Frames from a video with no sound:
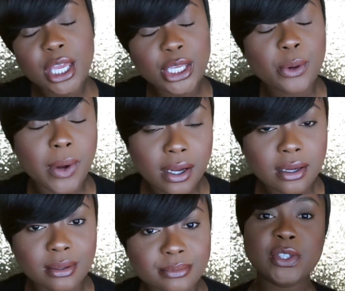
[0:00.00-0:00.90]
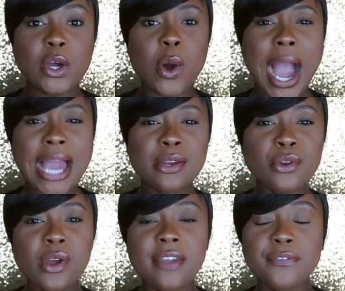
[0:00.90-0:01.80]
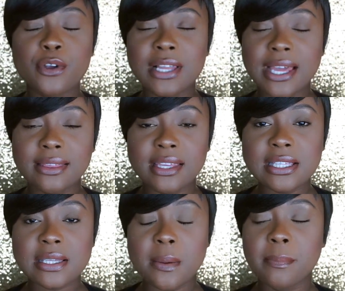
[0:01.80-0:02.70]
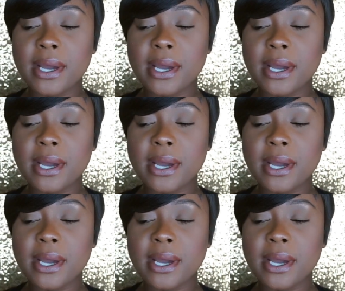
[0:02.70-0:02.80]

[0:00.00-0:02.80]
You're welcome. So I don't know if you're like this,